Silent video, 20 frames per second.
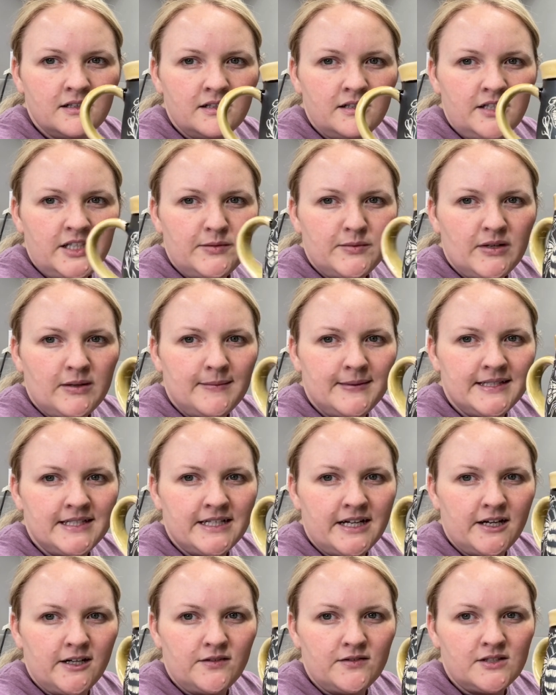You might be
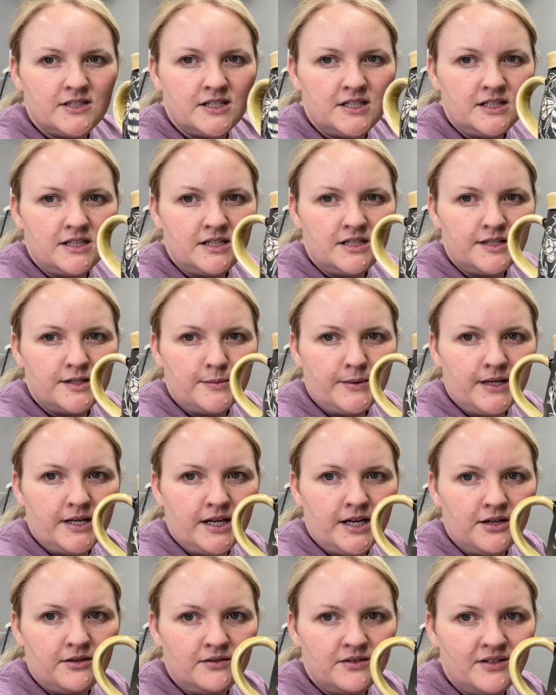tired of seeing these by
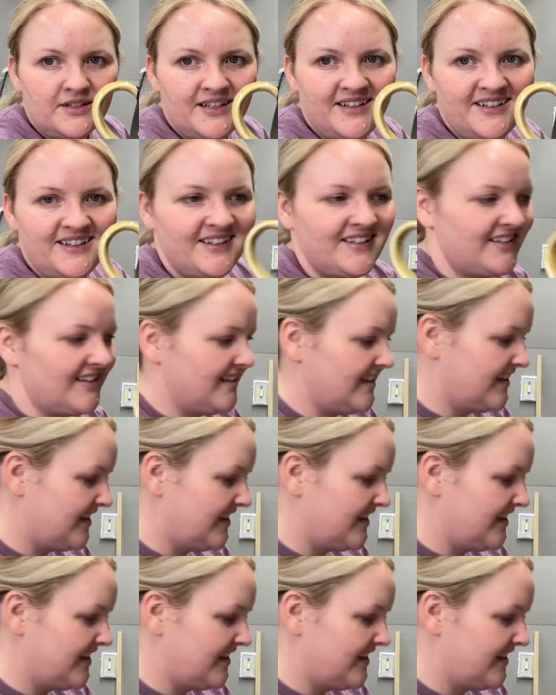now. Because